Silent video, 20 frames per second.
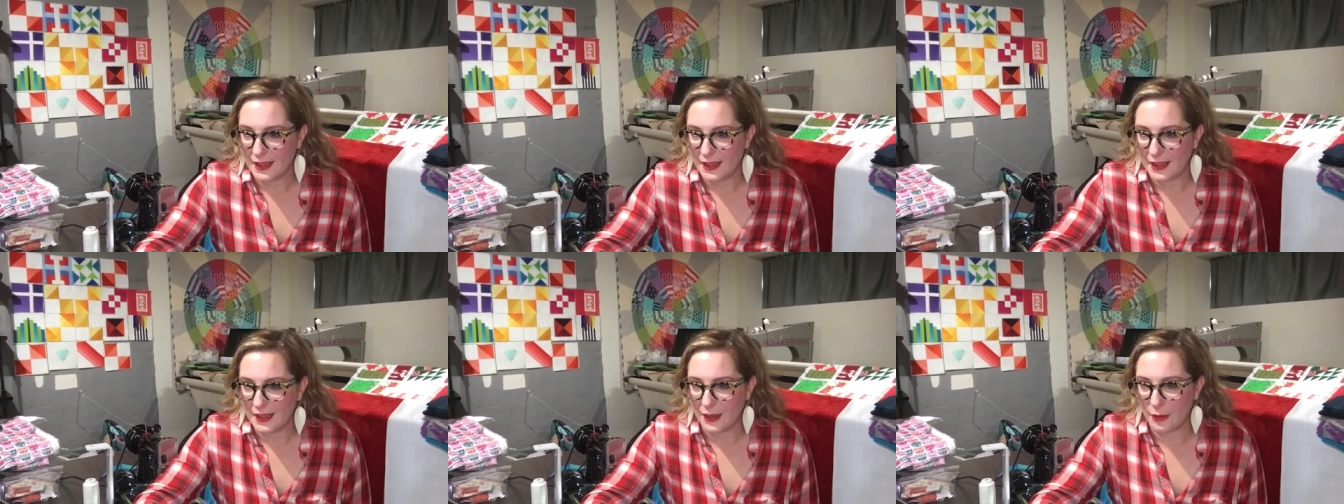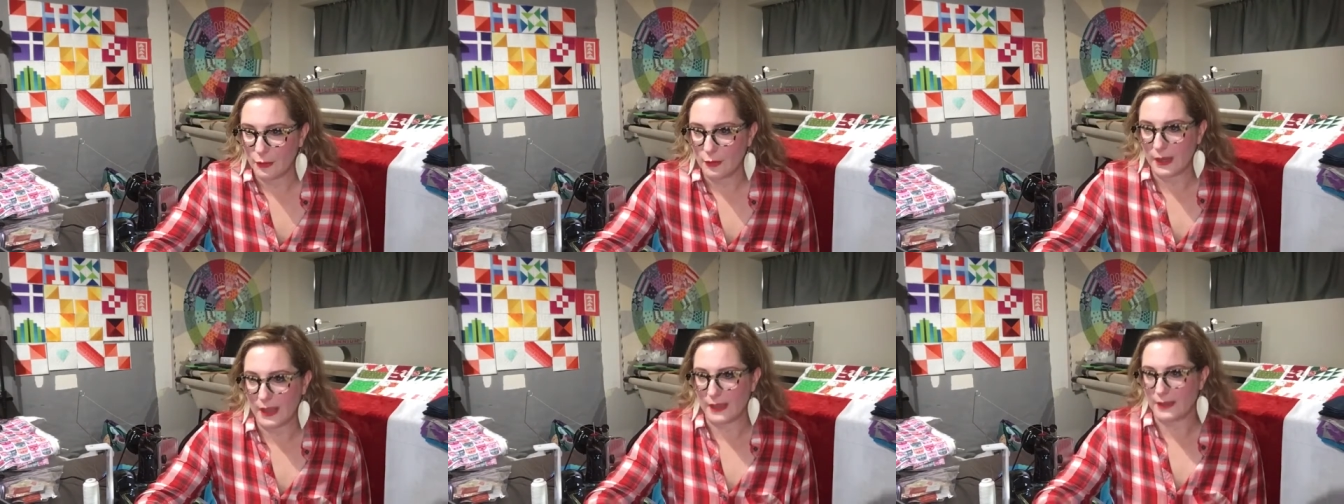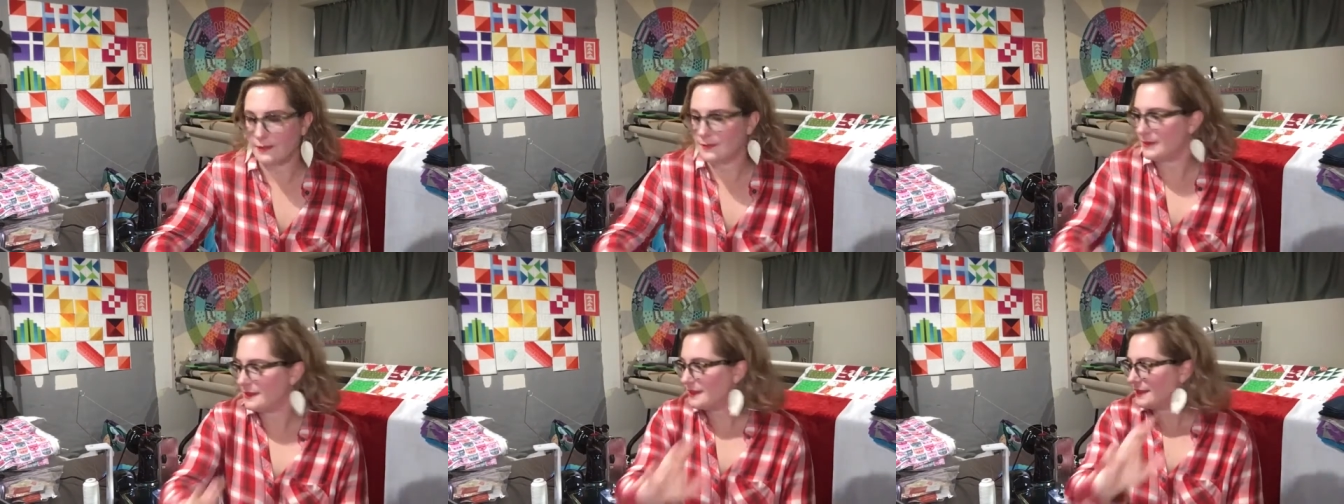Okay,
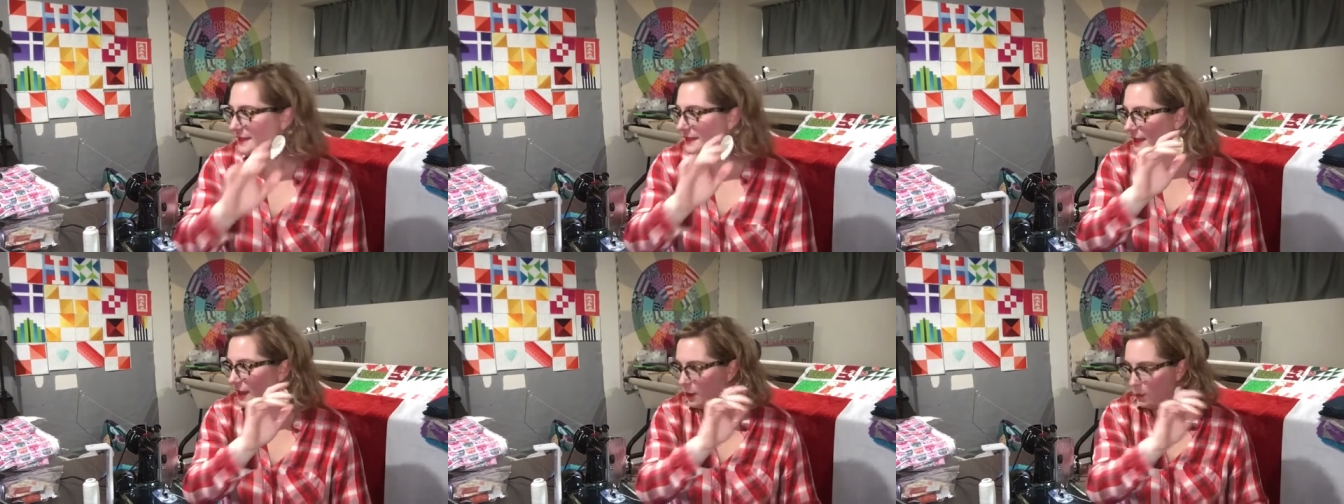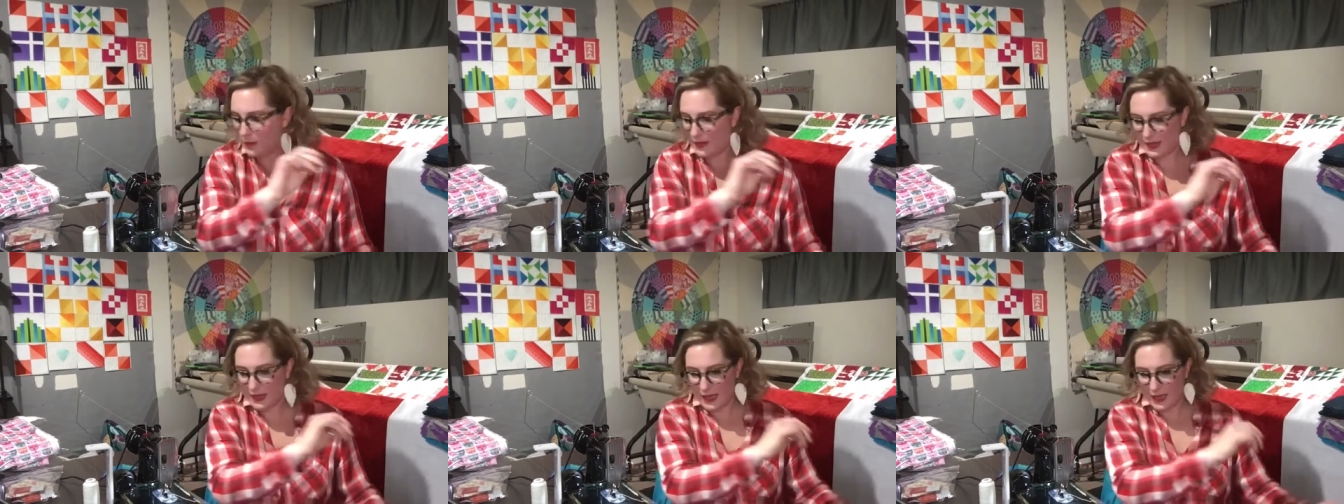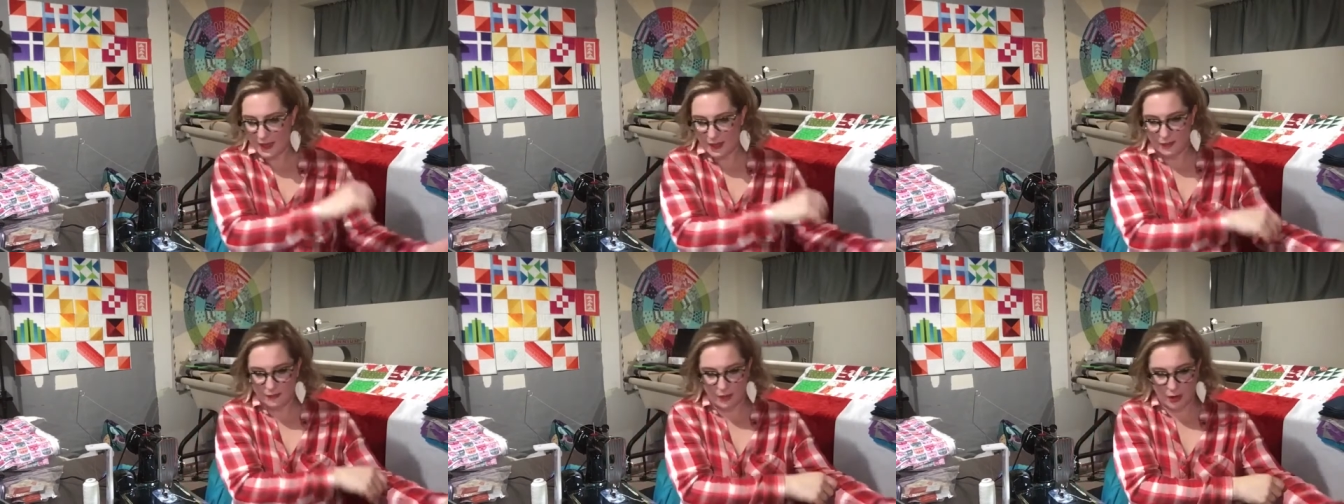so we
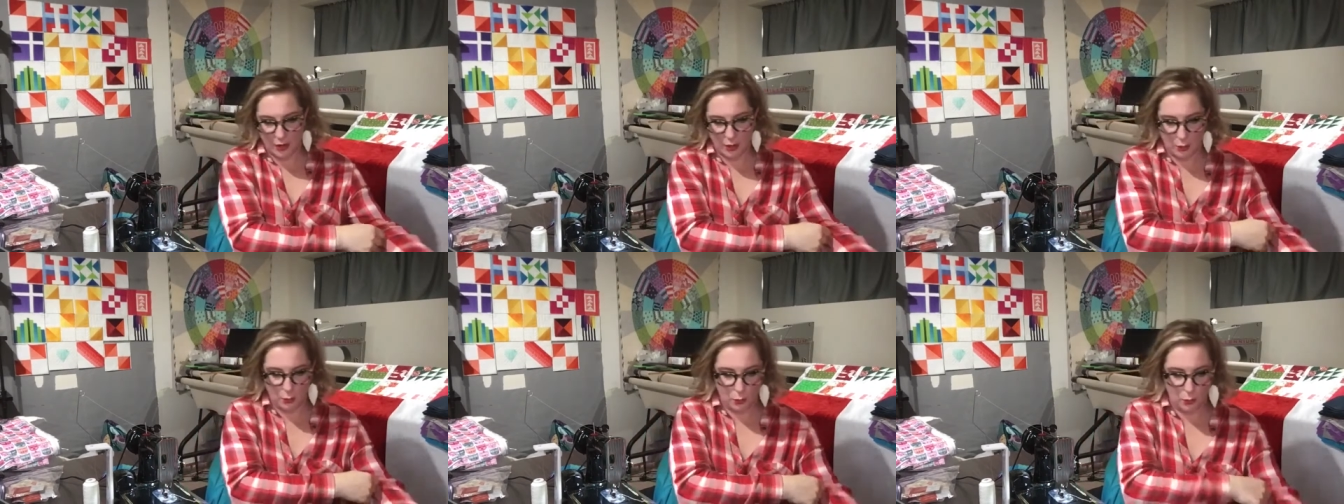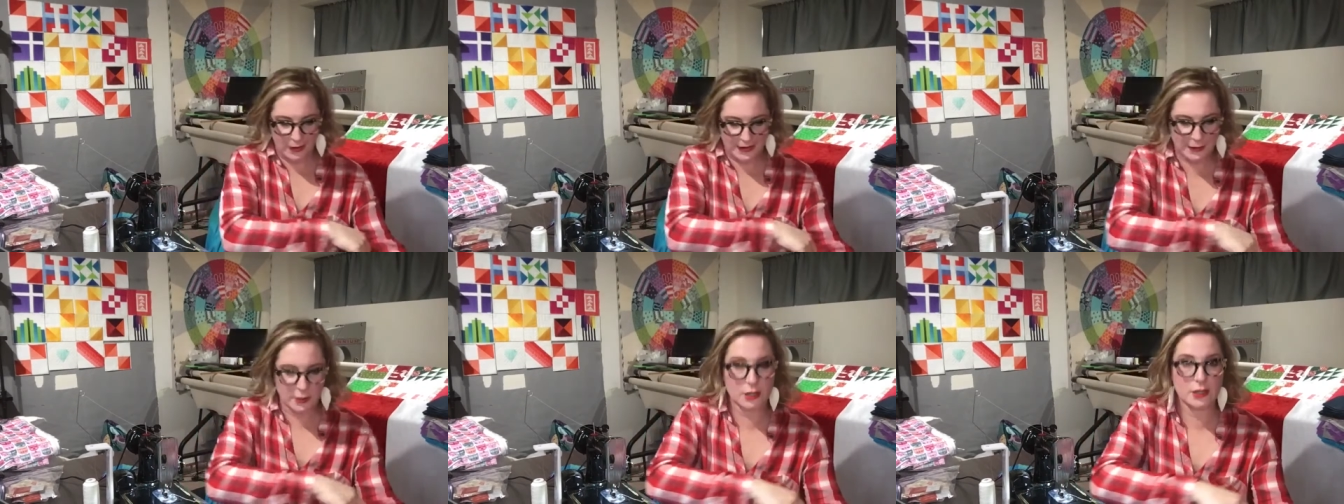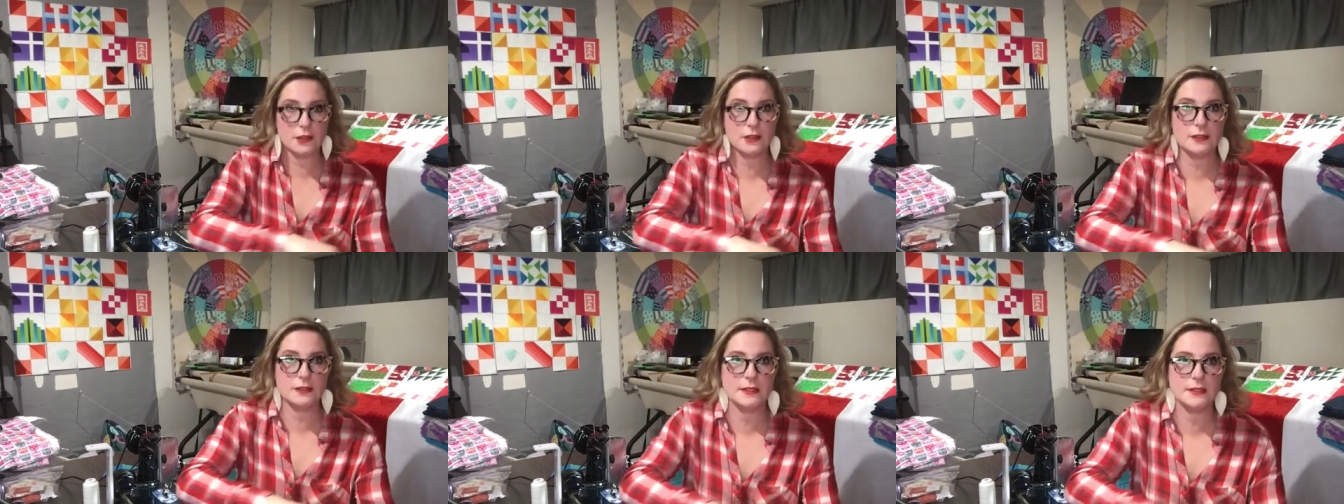have our
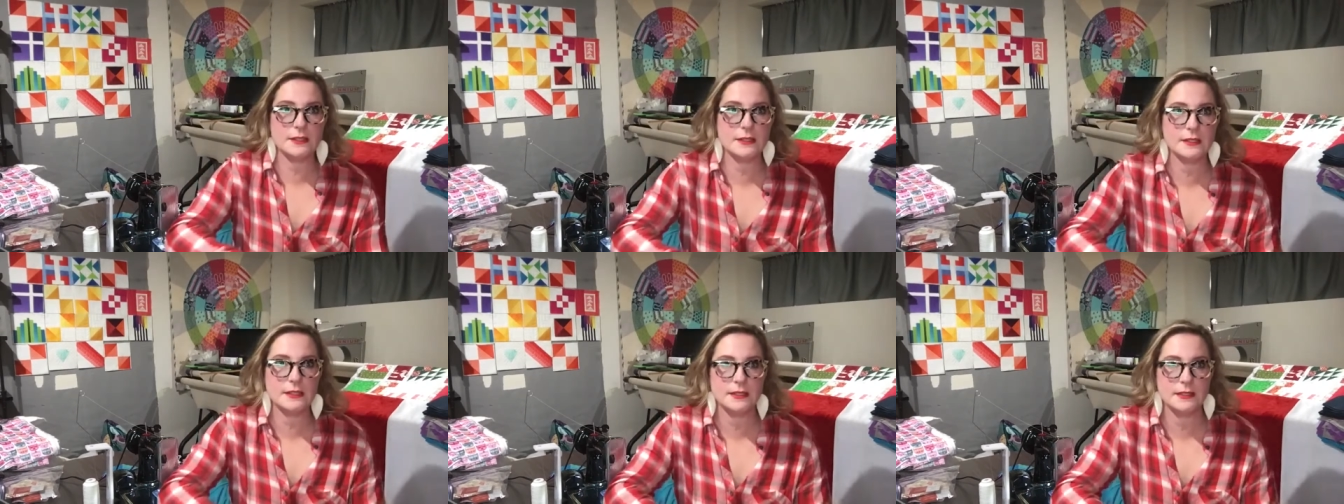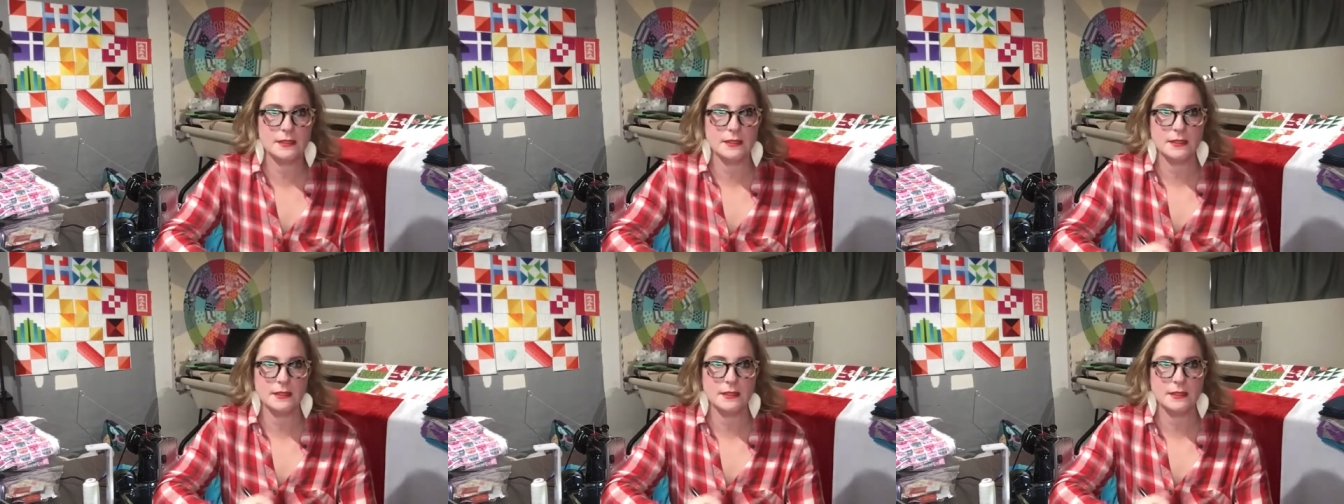winners.